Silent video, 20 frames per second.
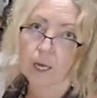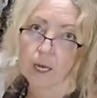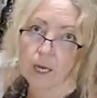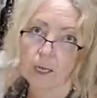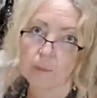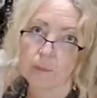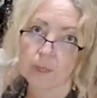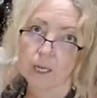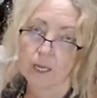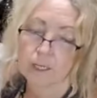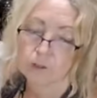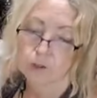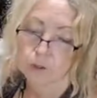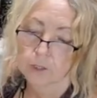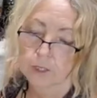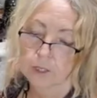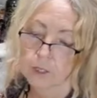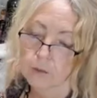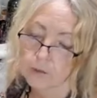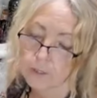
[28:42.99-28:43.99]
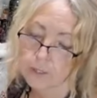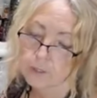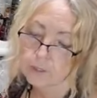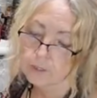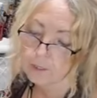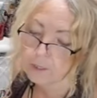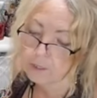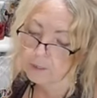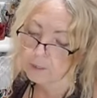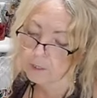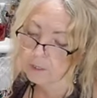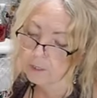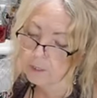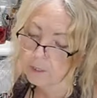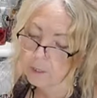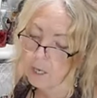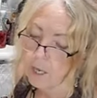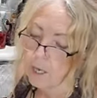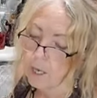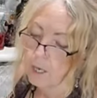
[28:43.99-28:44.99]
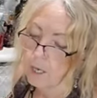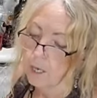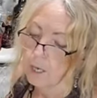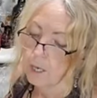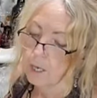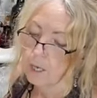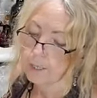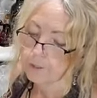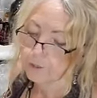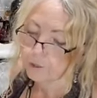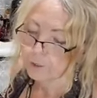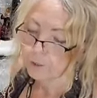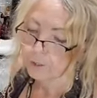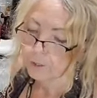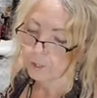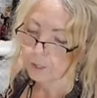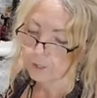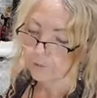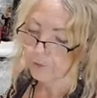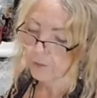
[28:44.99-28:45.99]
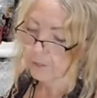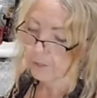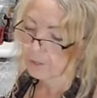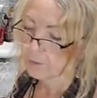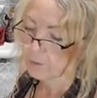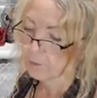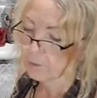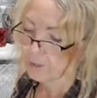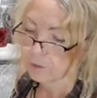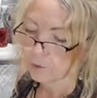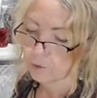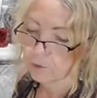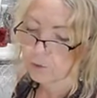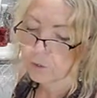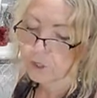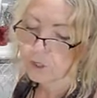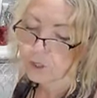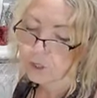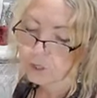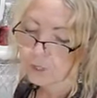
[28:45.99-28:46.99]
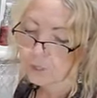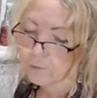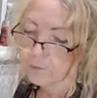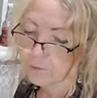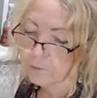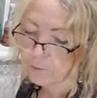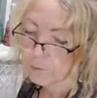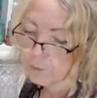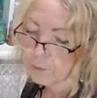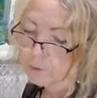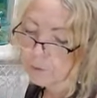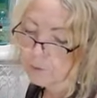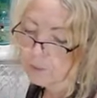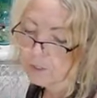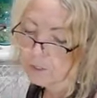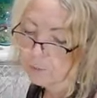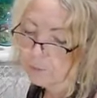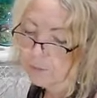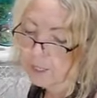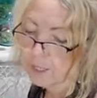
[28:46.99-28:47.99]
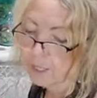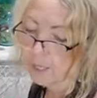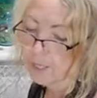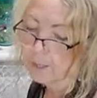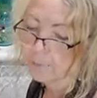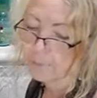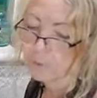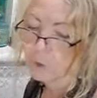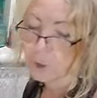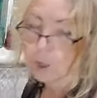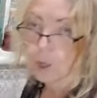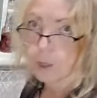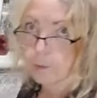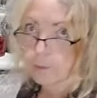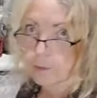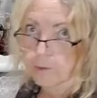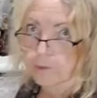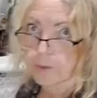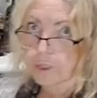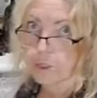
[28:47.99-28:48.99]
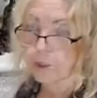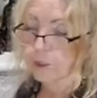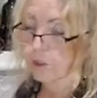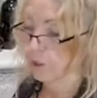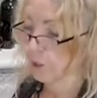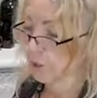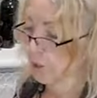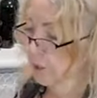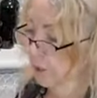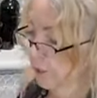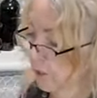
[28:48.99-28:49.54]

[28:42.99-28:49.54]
I'm a natural health consultant. I do a lot of things with nutrition and foods, but I am not a professional cook.